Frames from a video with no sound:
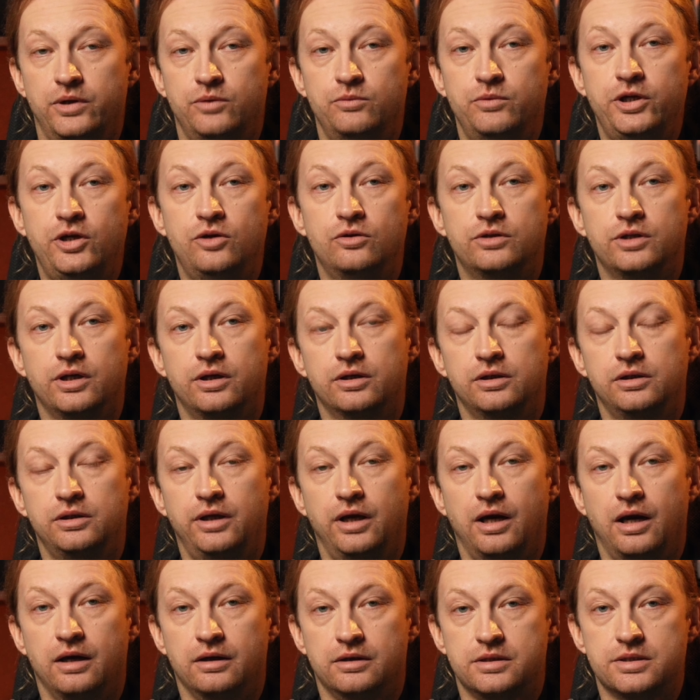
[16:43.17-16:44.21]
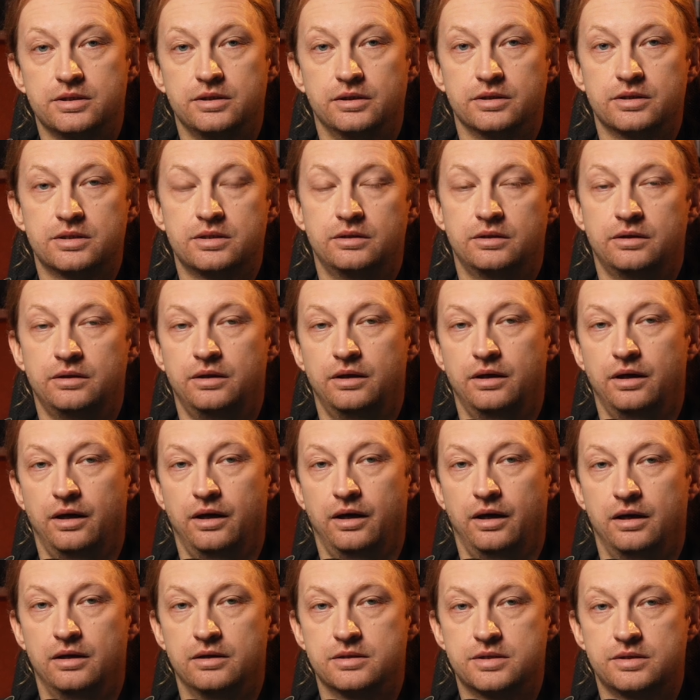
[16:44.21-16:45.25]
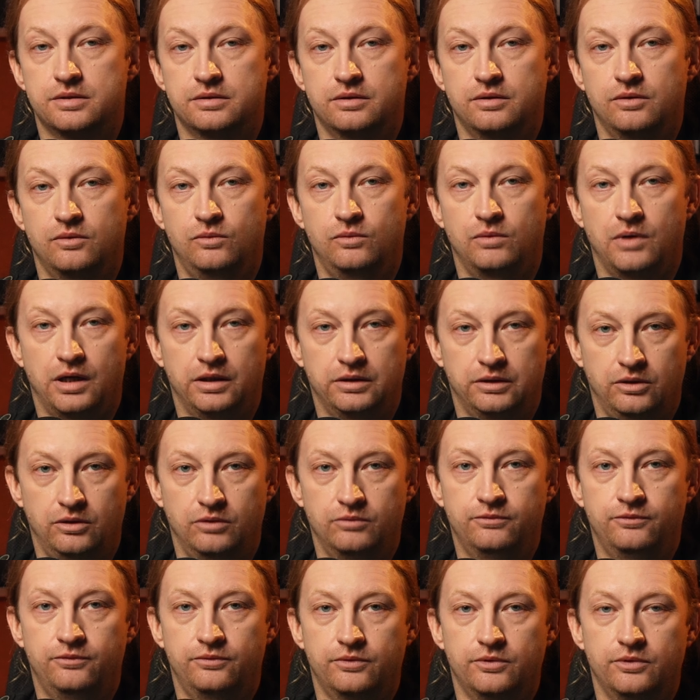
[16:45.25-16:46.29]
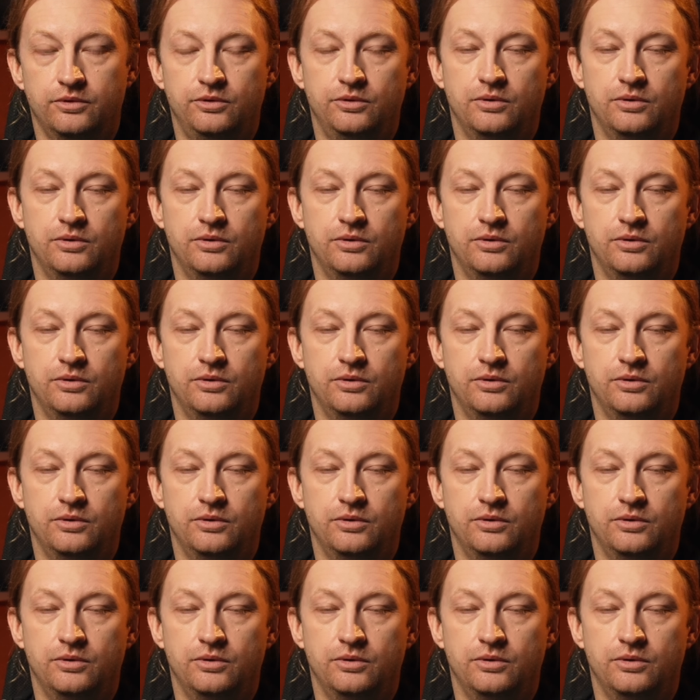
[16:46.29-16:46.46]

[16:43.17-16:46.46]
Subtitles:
When we got early access as one of